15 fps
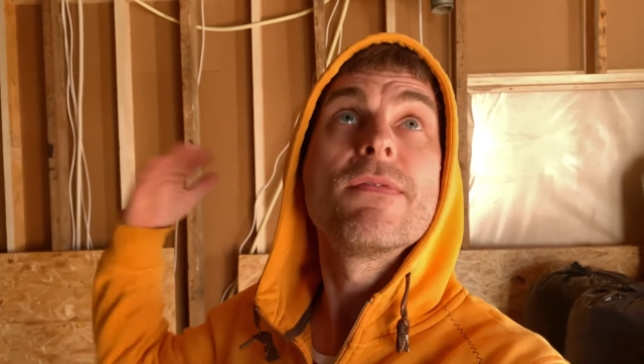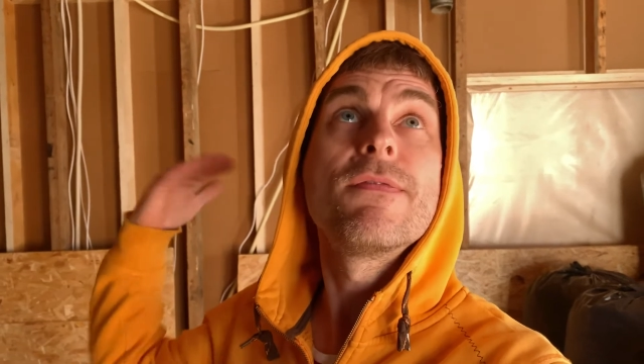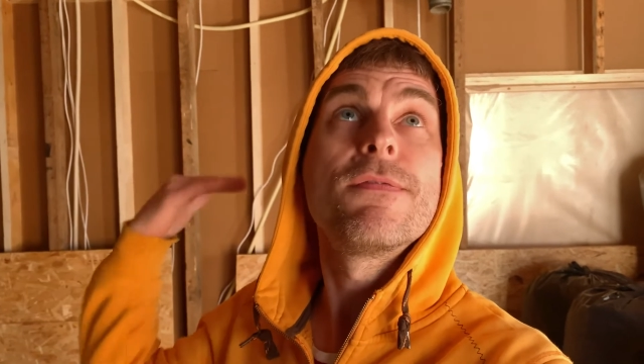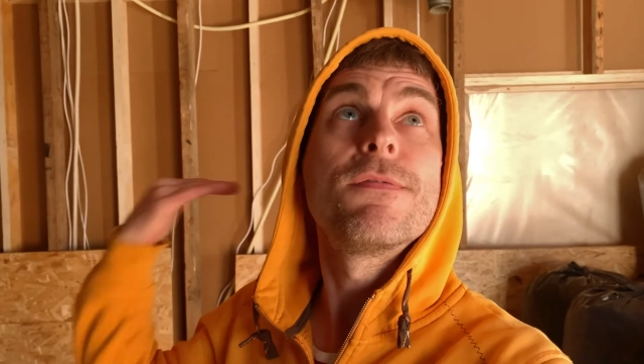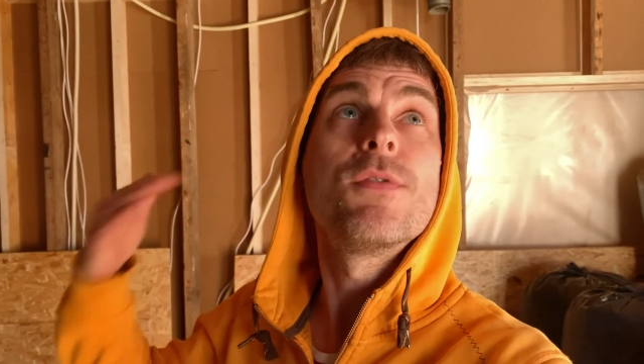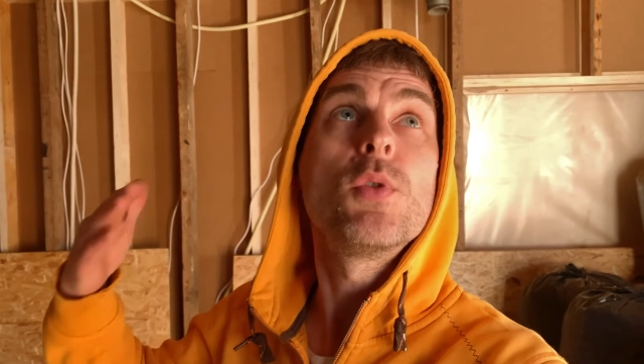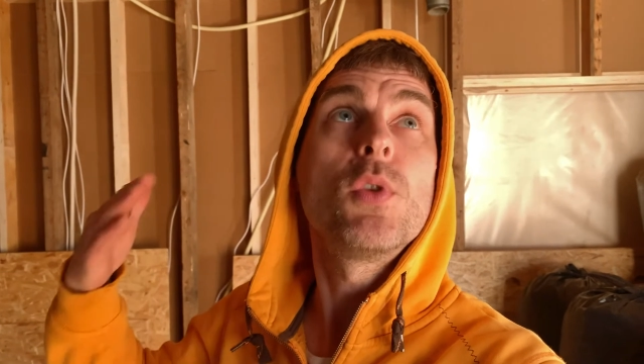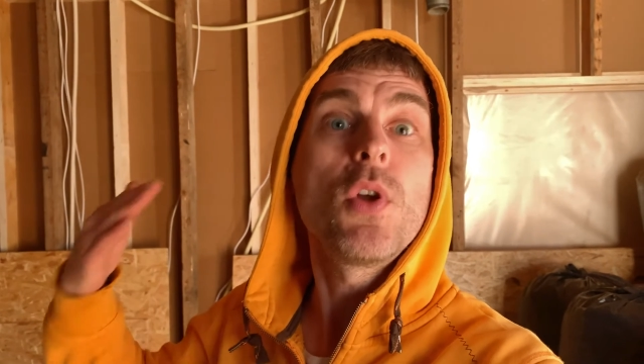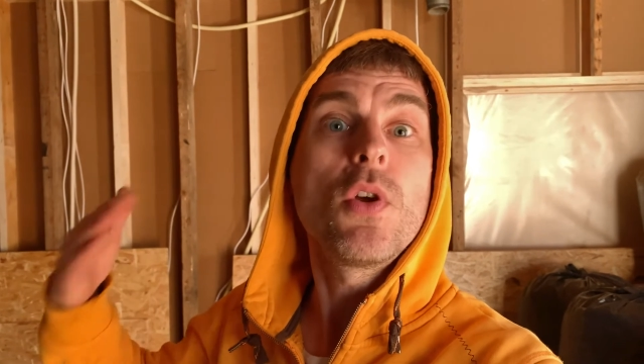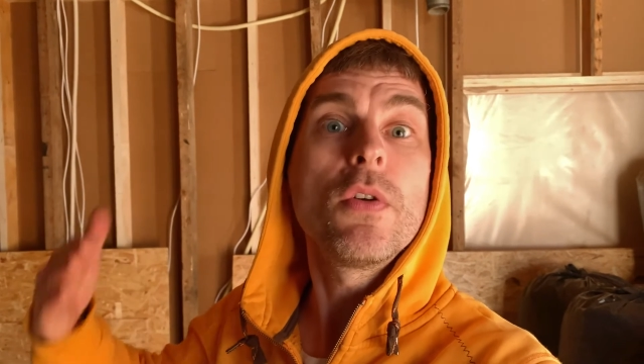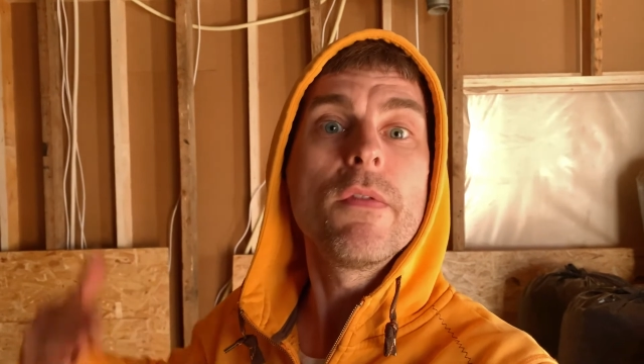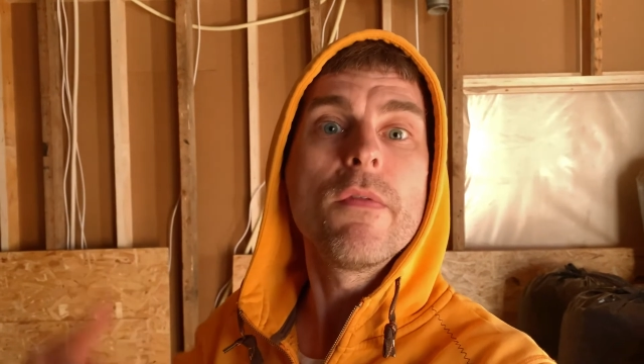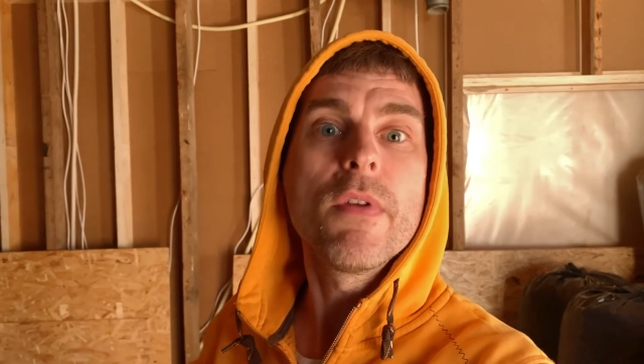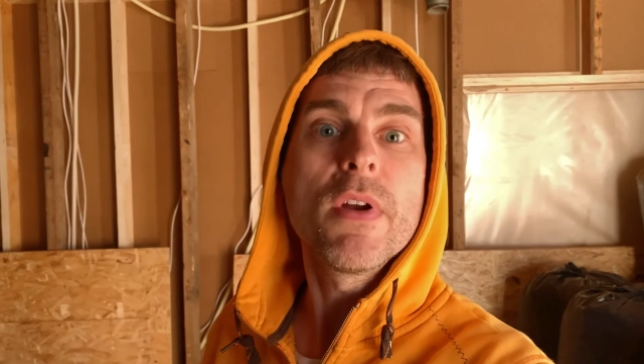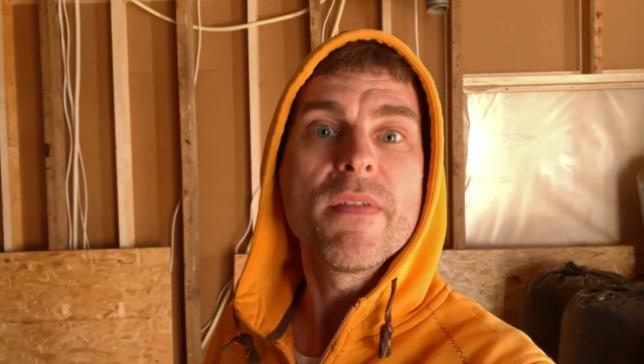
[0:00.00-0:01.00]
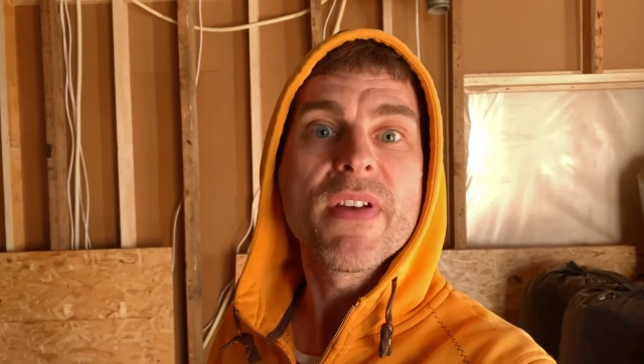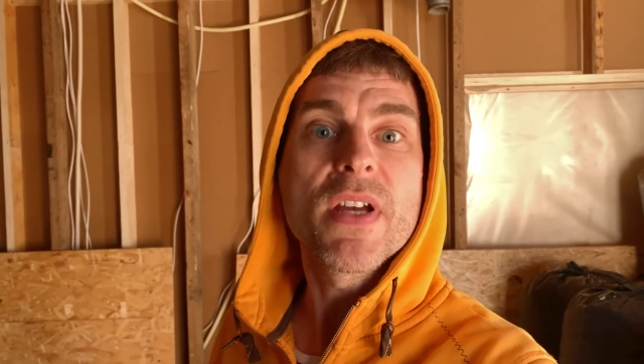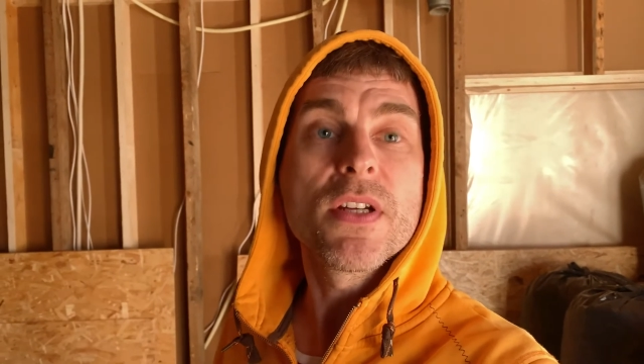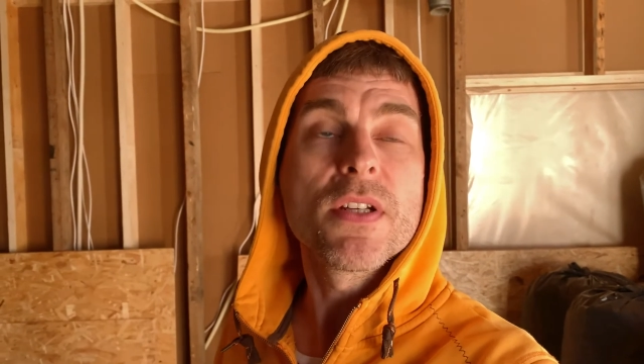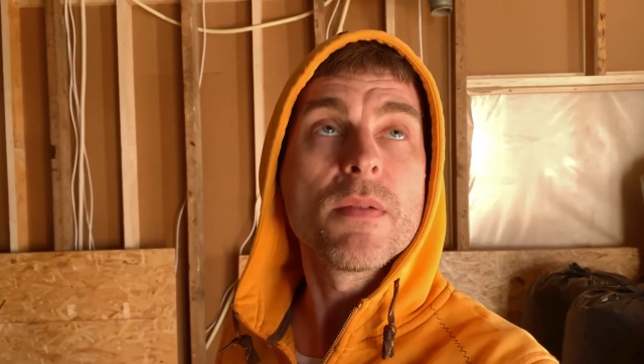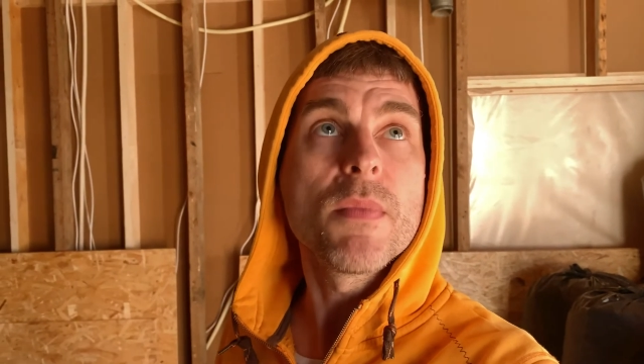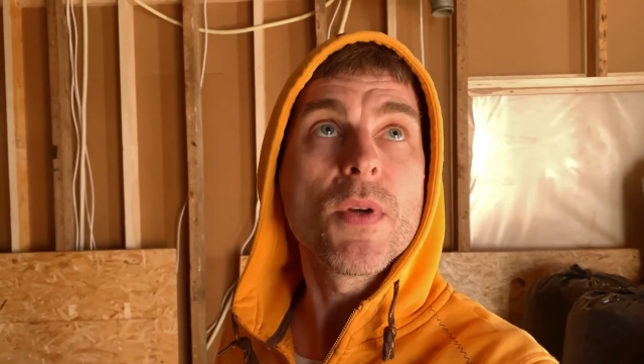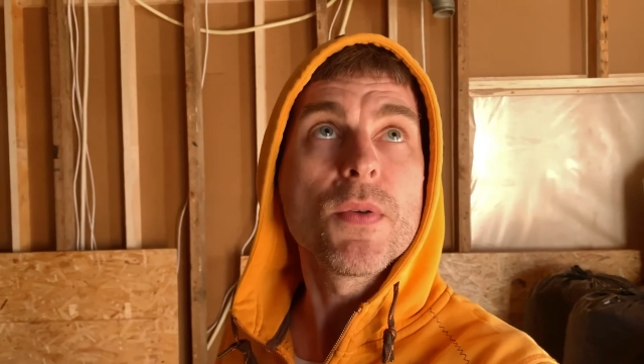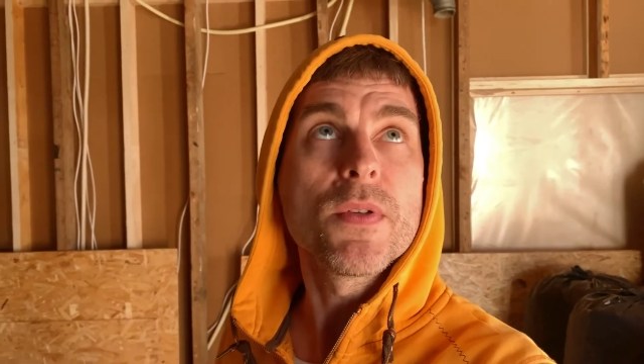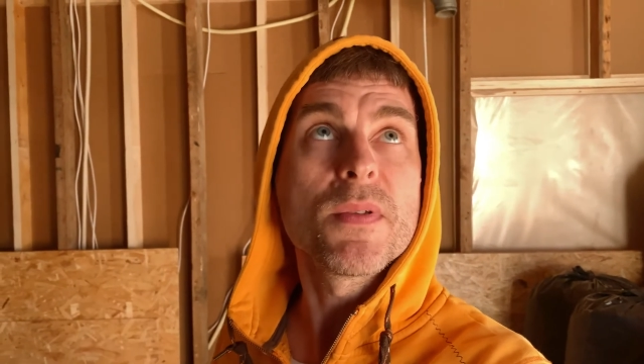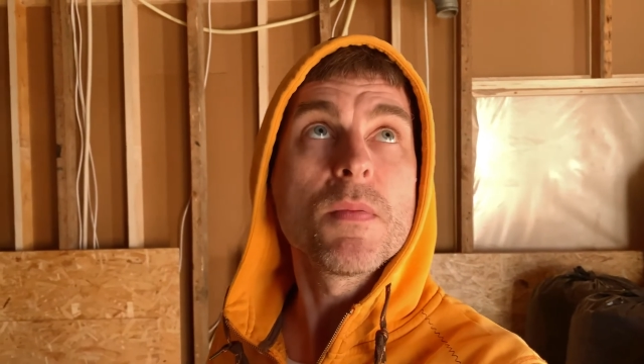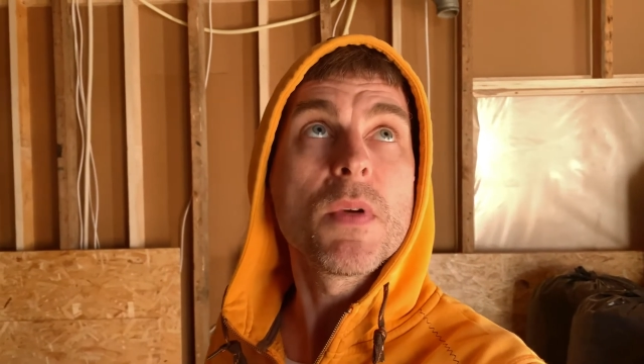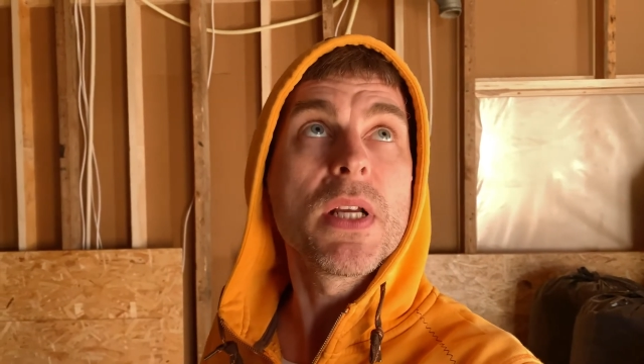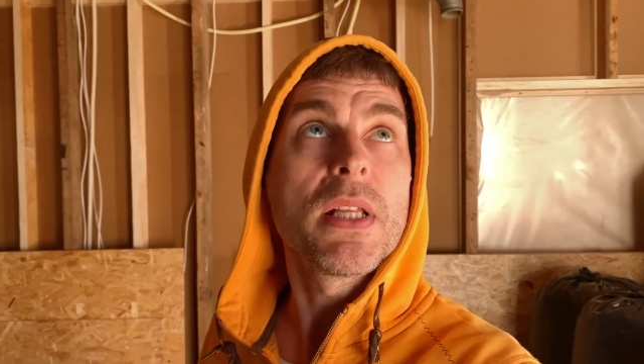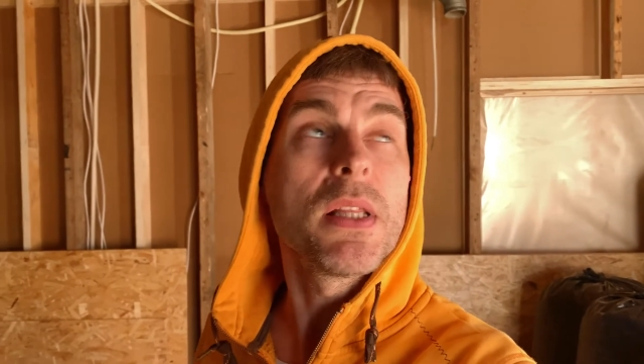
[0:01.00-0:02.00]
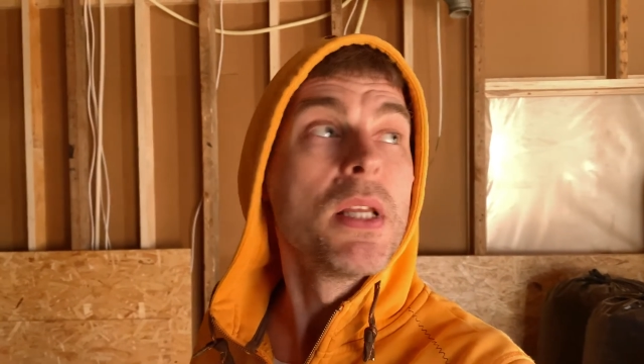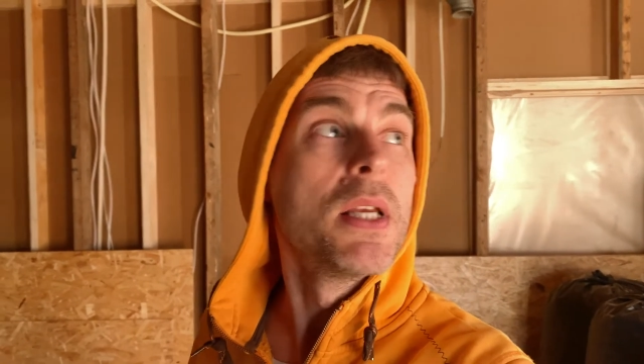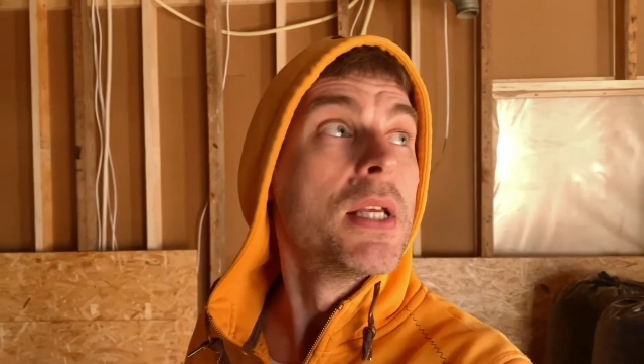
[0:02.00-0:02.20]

full-on renovation mode as well.